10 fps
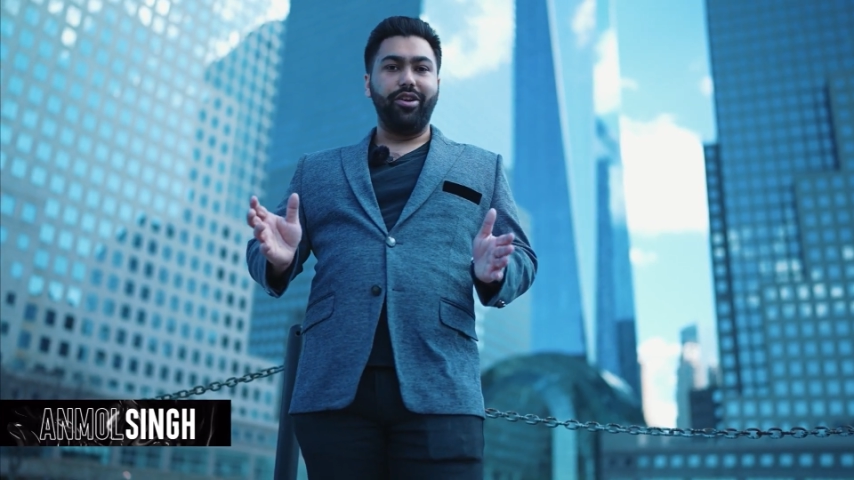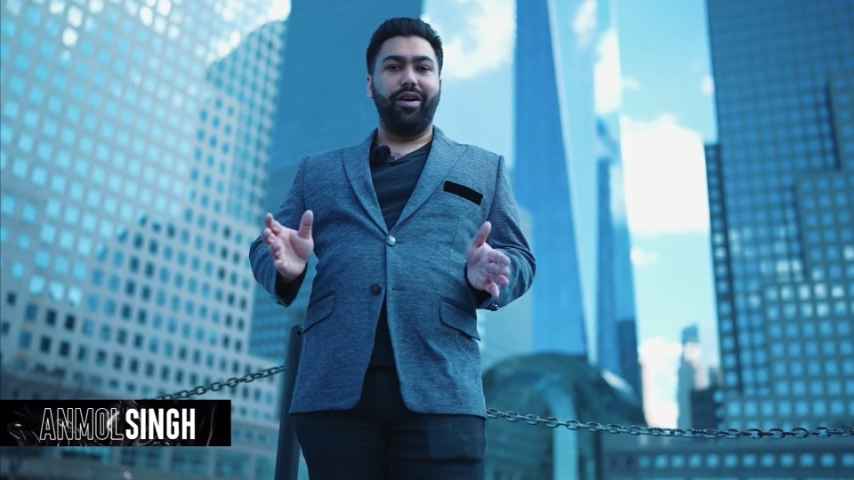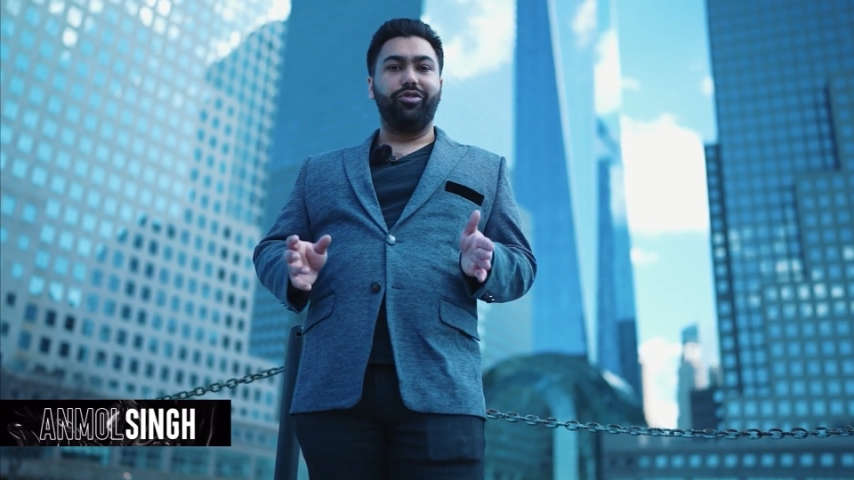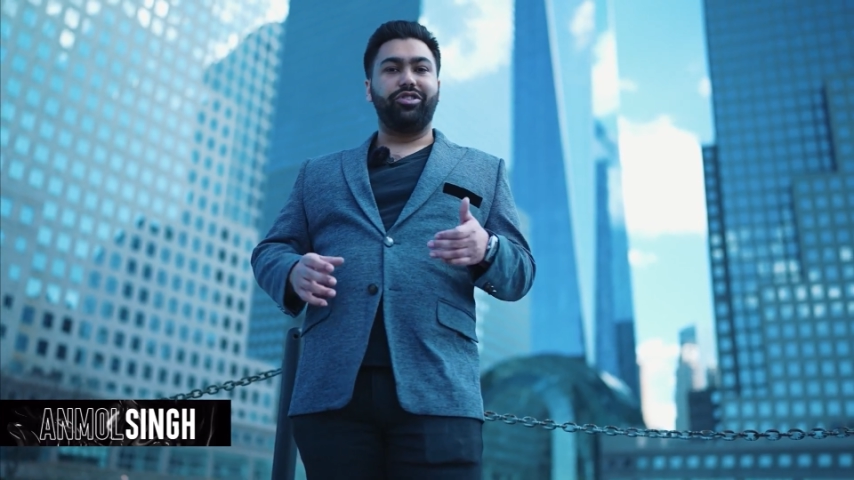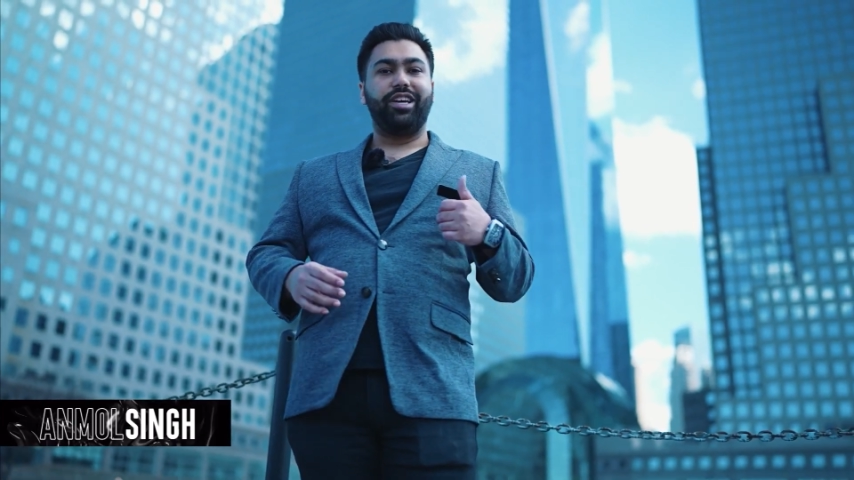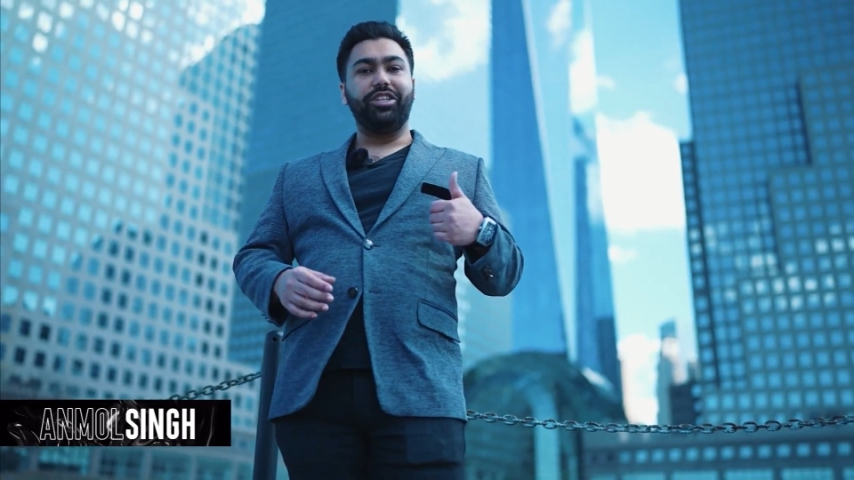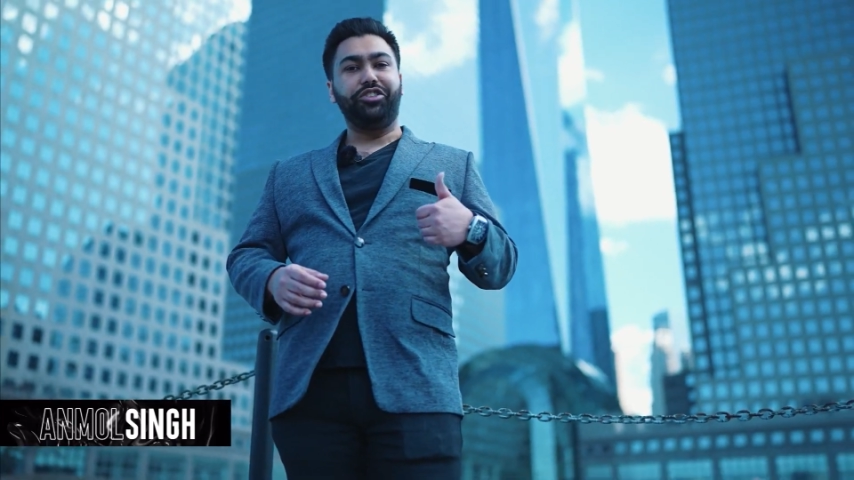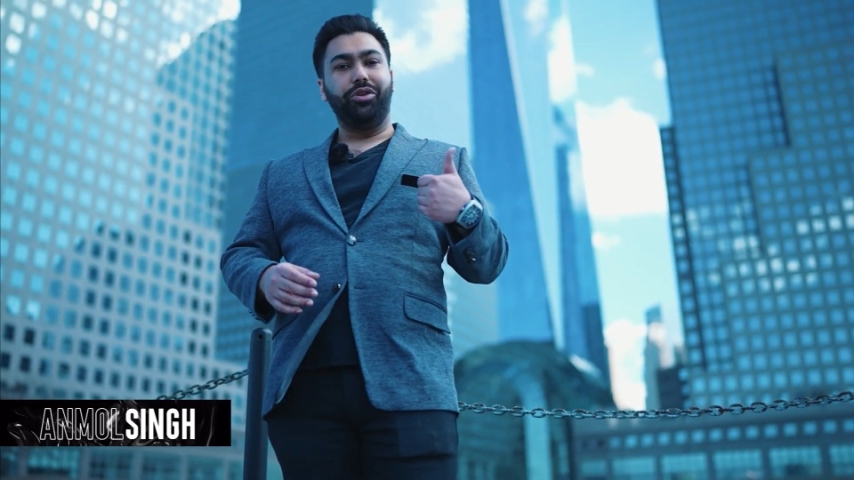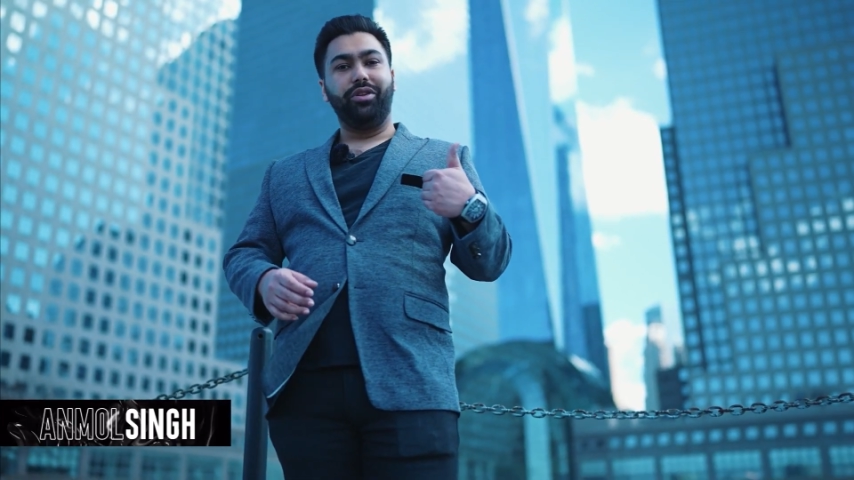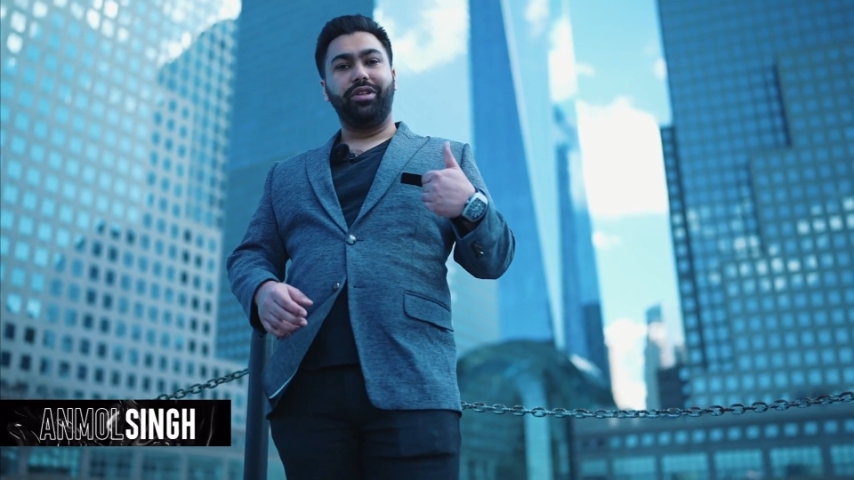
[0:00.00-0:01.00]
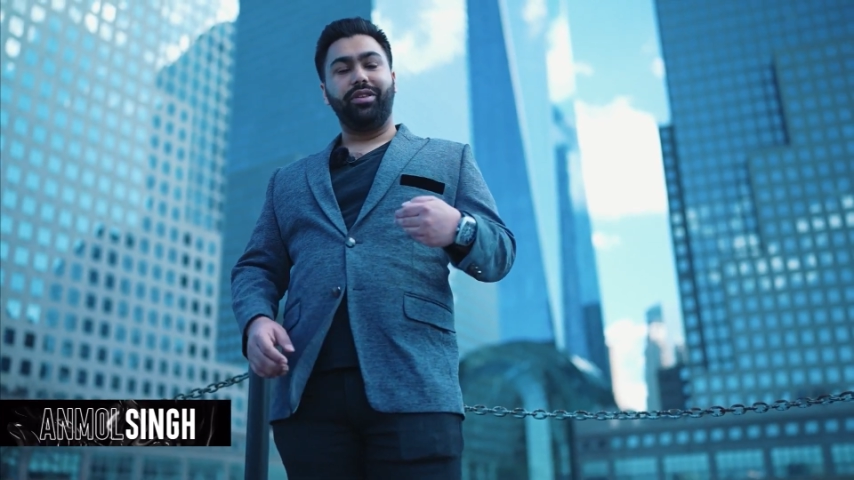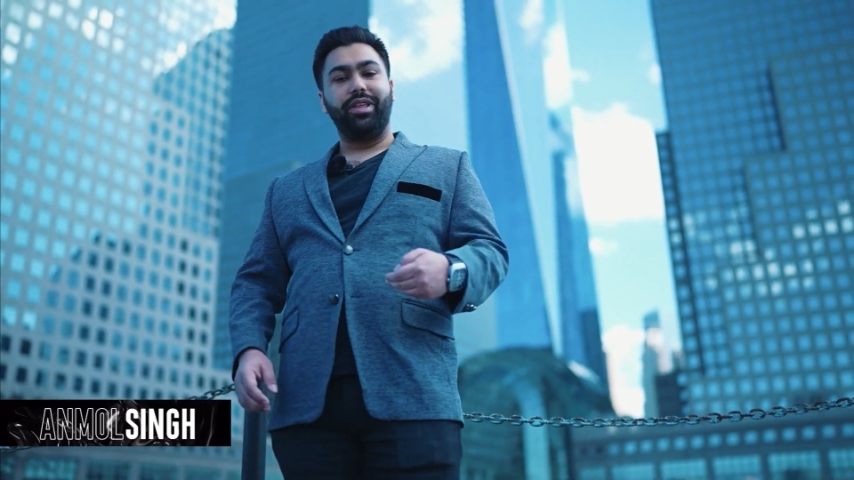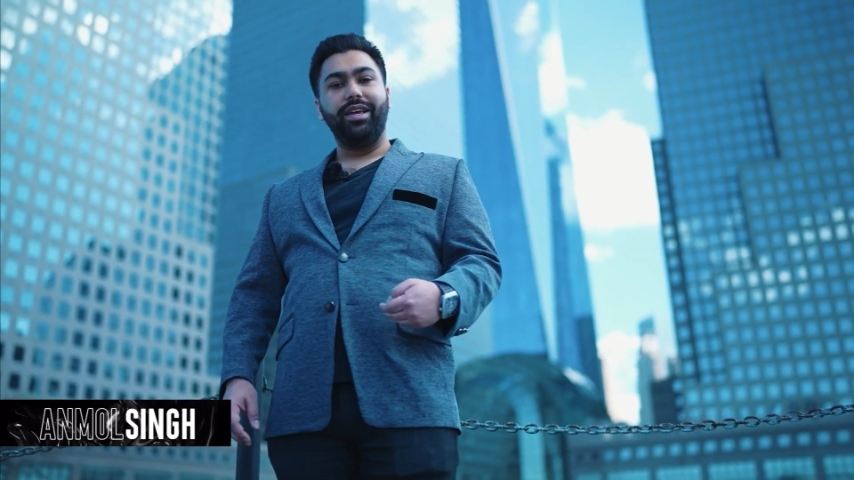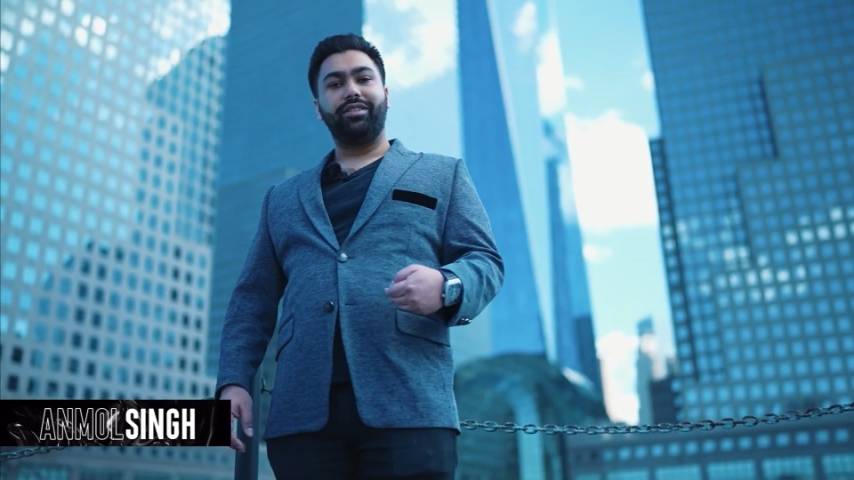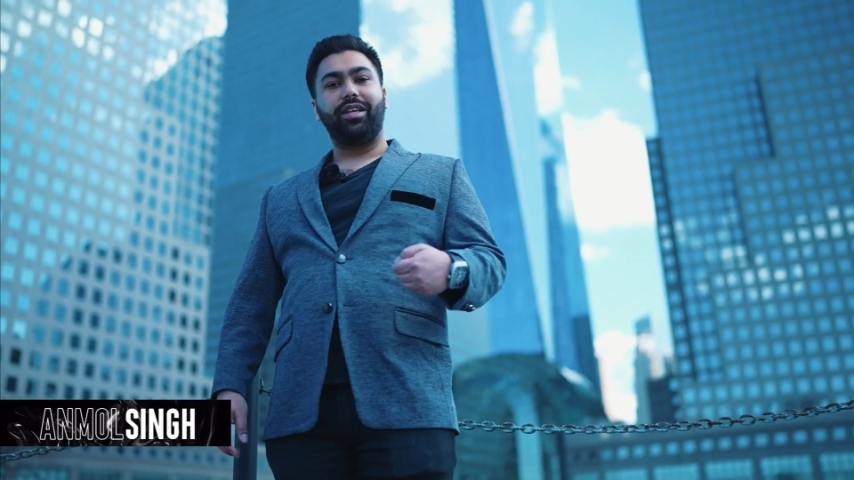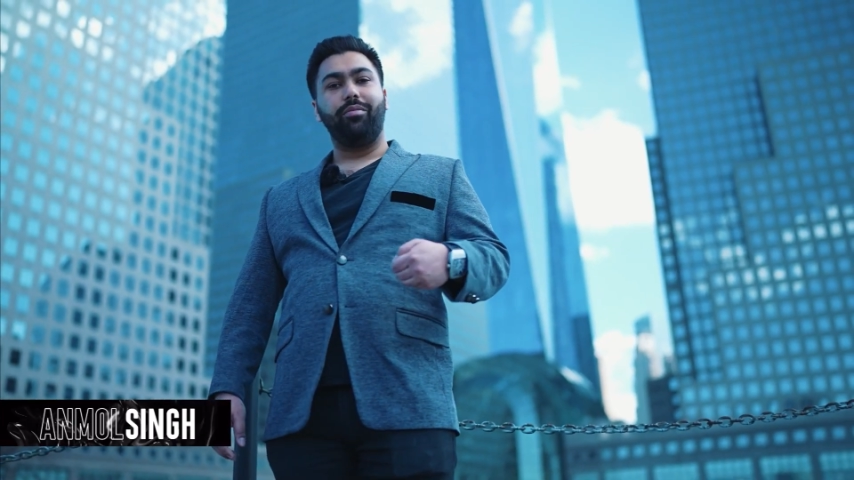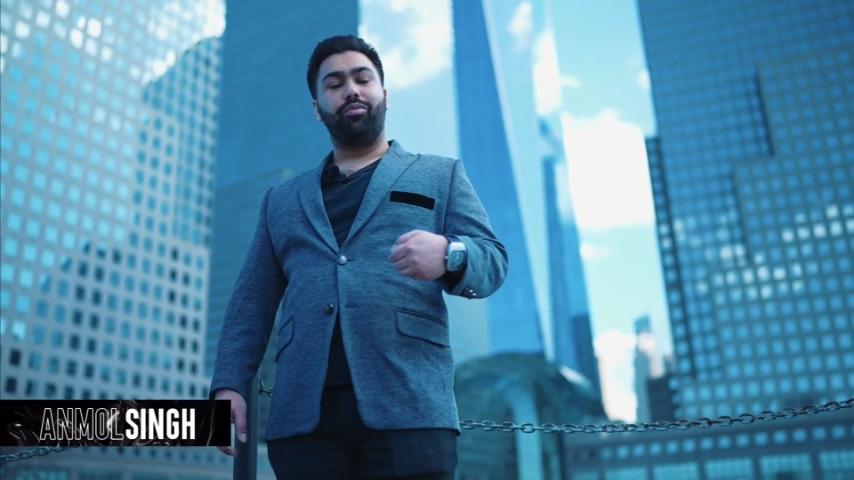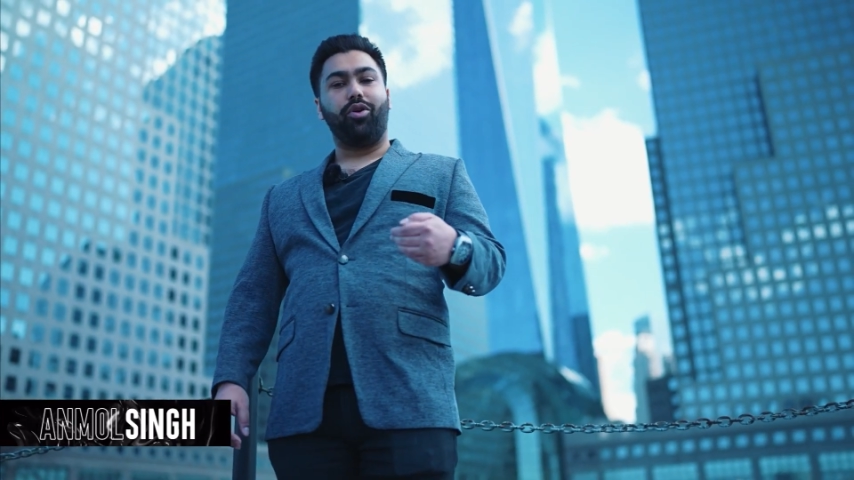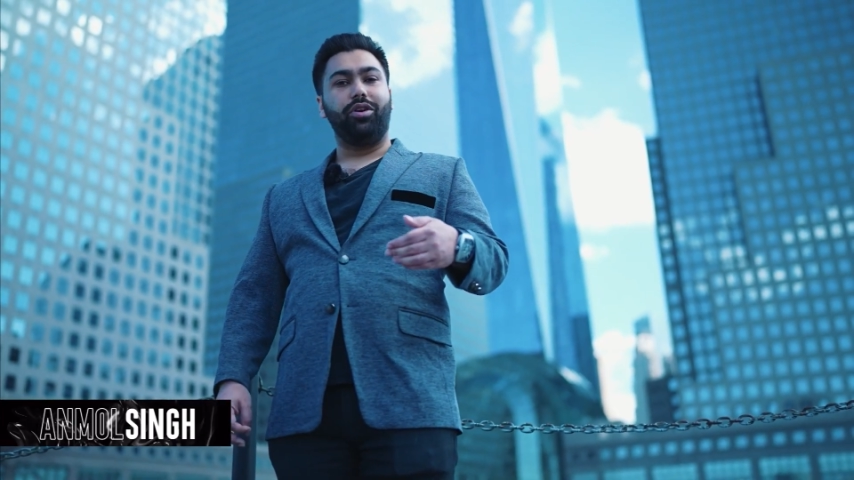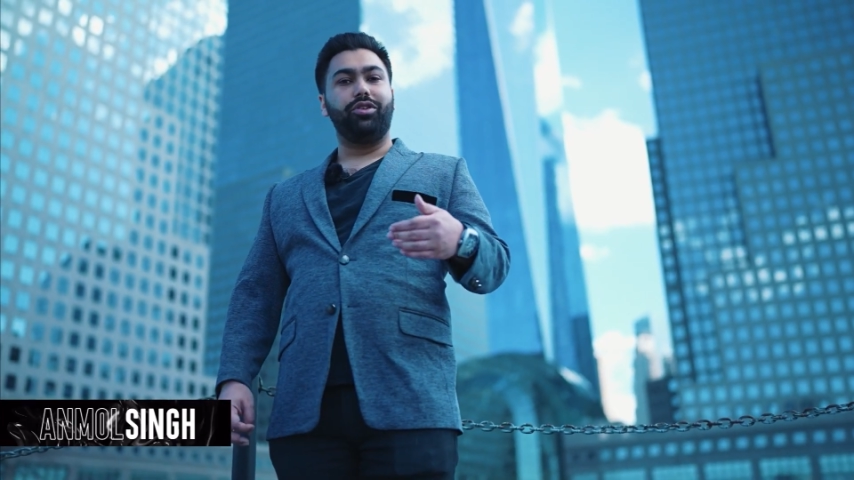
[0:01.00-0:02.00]
You have to schedule the things that are
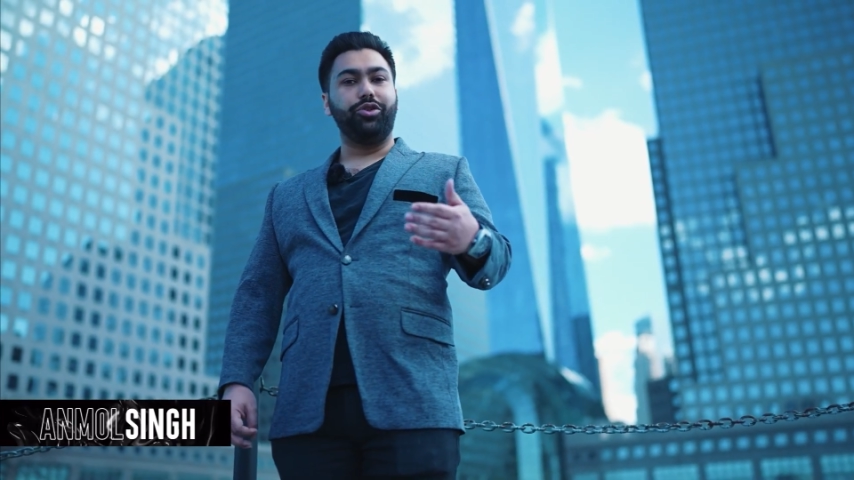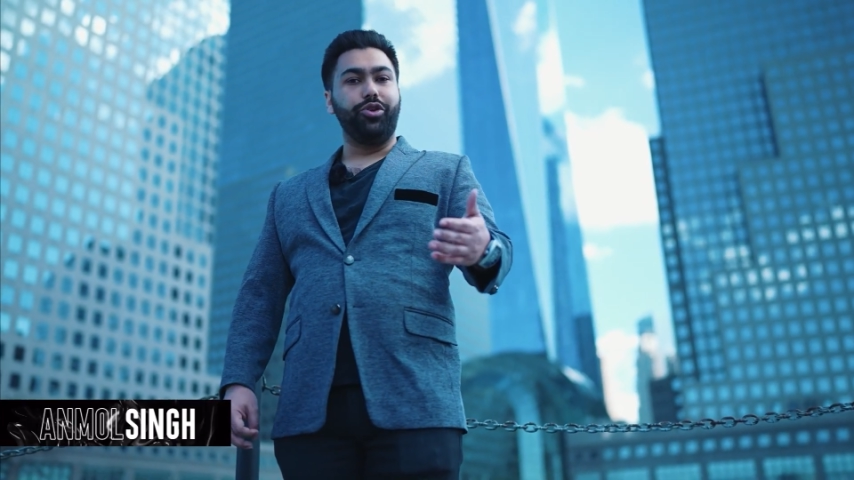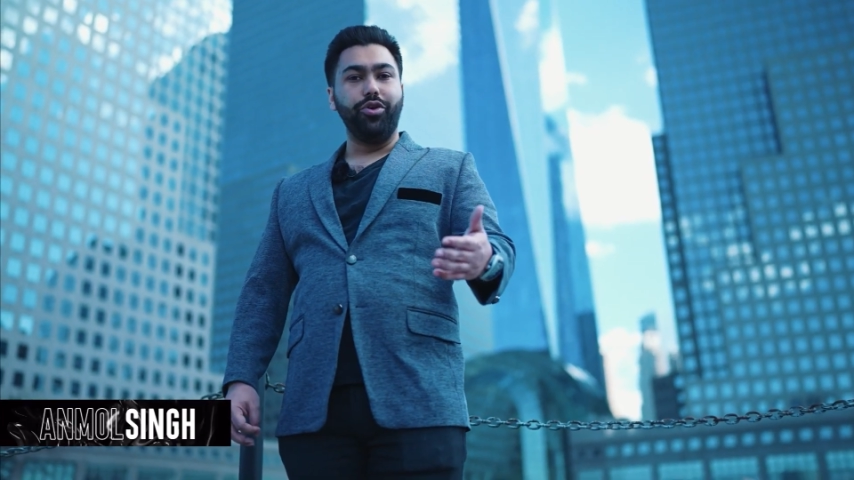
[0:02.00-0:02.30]
important to you,